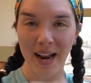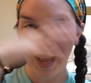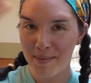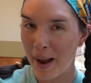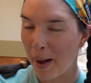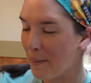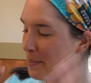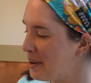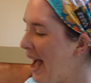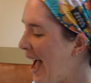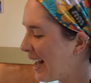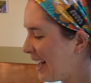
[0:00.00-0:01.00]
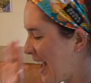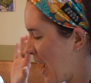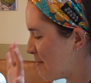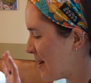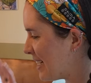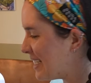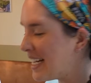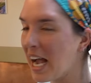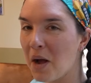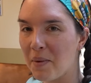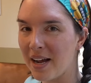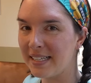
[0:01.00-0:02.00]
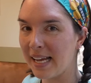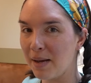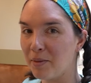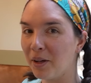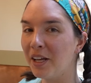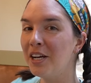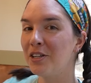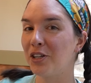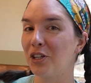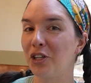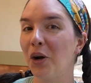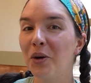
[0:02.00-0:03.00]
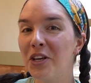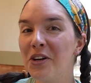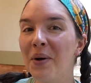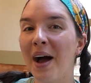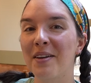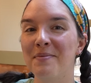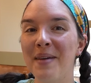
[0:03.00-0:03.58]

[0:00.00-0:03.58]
but I am now back at my DIY table to show you how to